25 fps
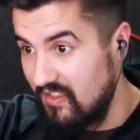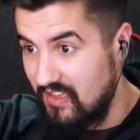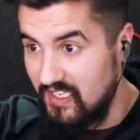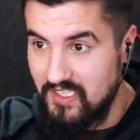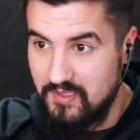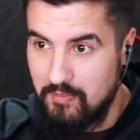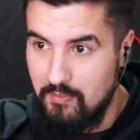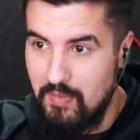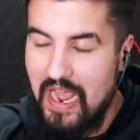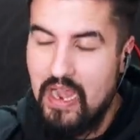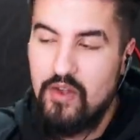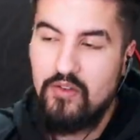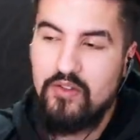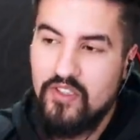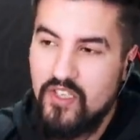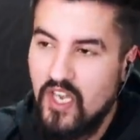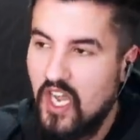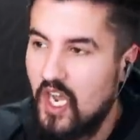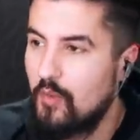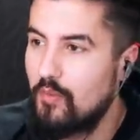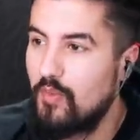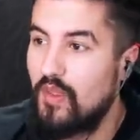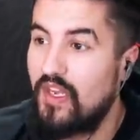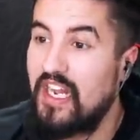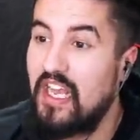this
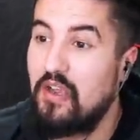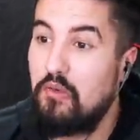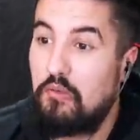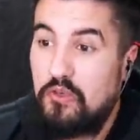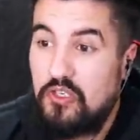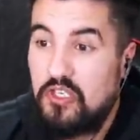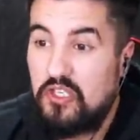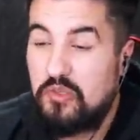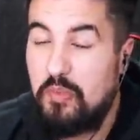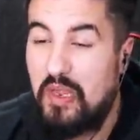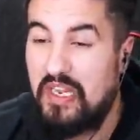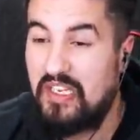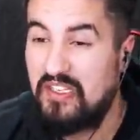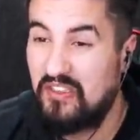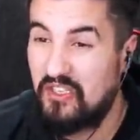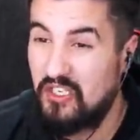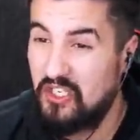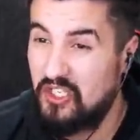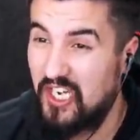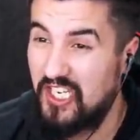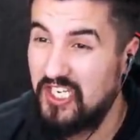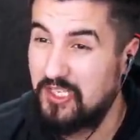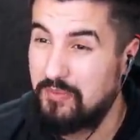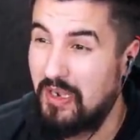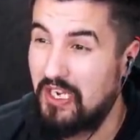mountaintop, then I would just basically
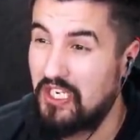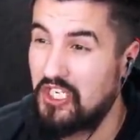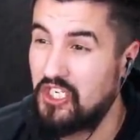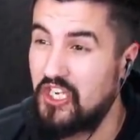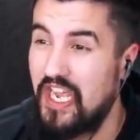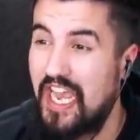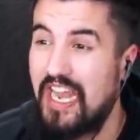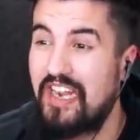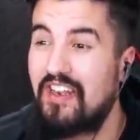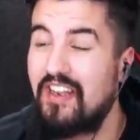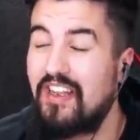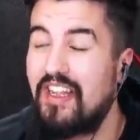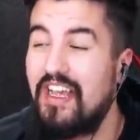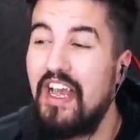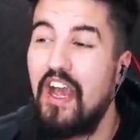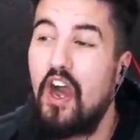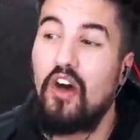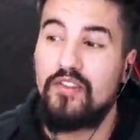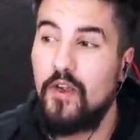change my channel.